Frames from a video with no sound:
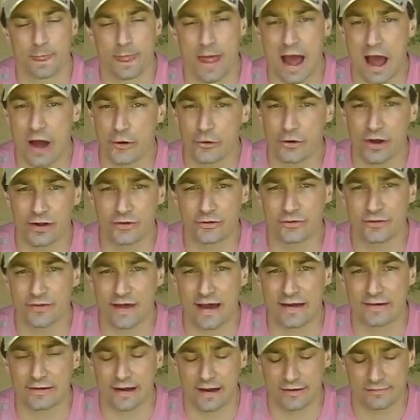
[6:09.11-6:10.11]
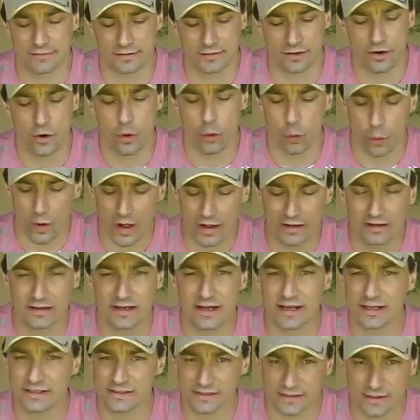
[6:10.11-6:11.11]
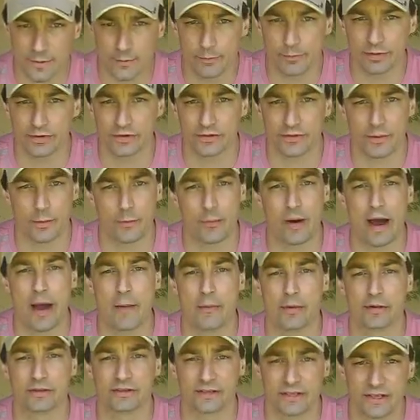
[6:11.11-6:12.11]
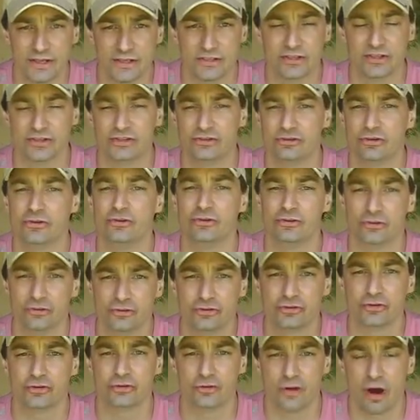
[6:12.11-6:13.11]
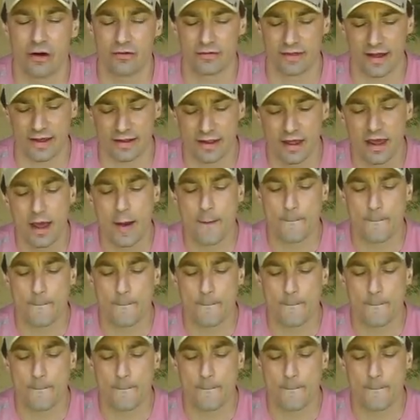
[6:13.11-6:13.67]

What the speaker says: How do I do that, Ivan? Well, it's simple. The Bible teaches you, and you should know that.